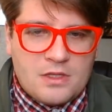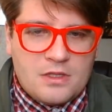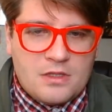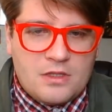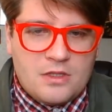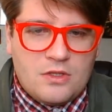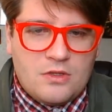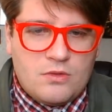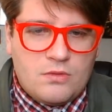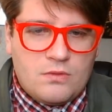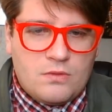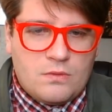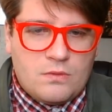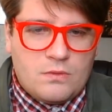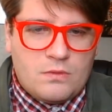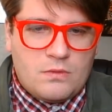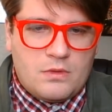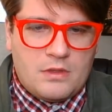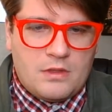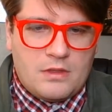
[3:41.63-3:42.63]

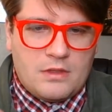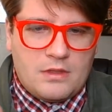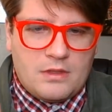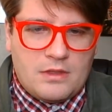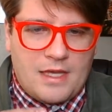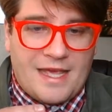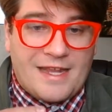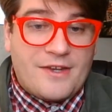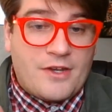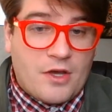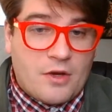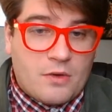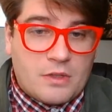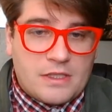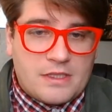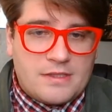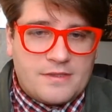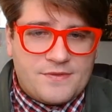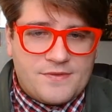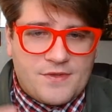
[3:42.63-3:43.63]
you and
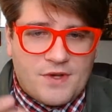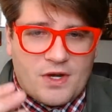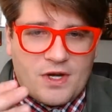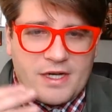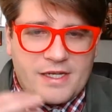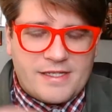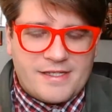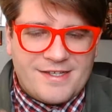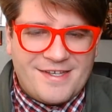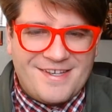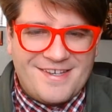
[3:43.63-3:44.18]
Noah, sorry,